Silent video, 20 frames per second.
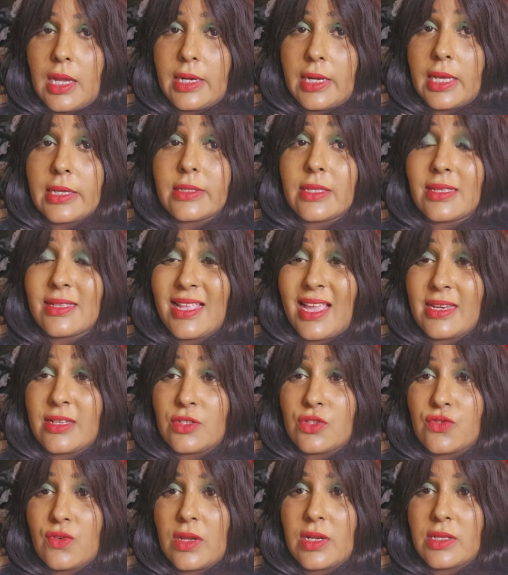And I think that
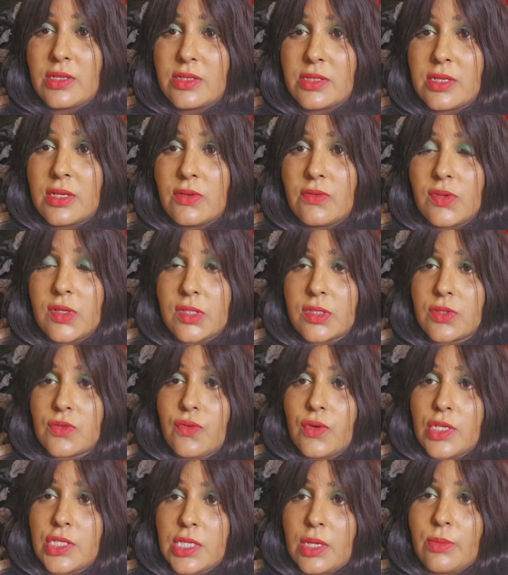is really serious
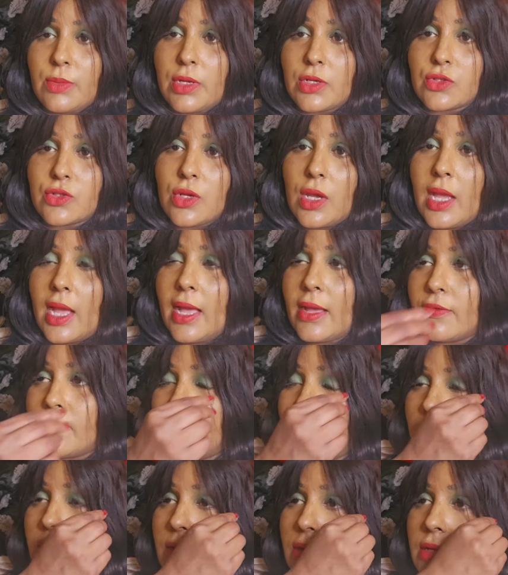for someone to
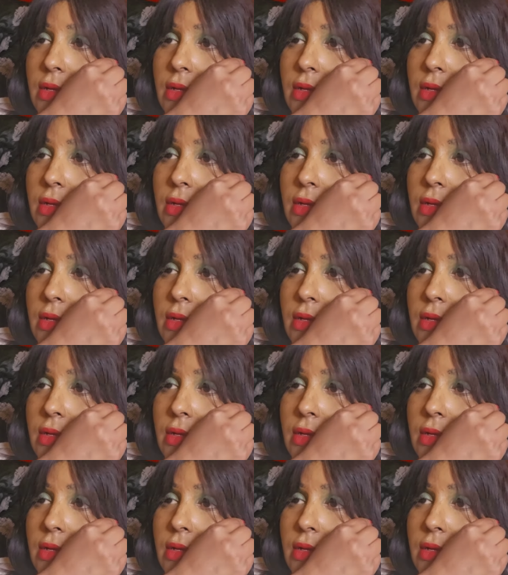have